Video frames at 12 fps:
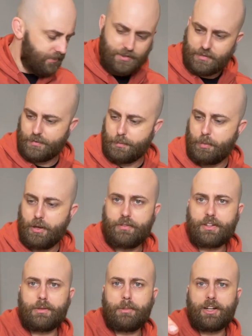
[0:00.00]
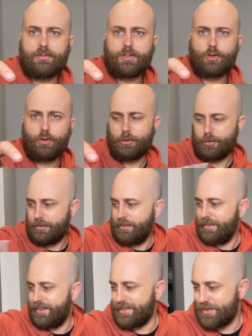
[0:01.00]
sort of the perfect amount of soil
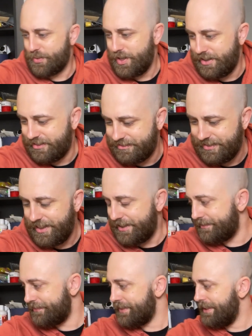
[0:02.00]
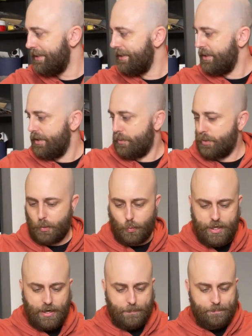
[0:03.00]
as well. Wow, what a
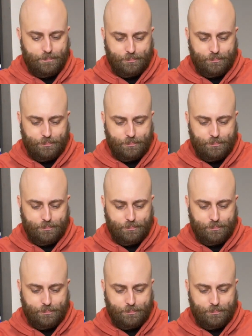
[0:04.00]
winner.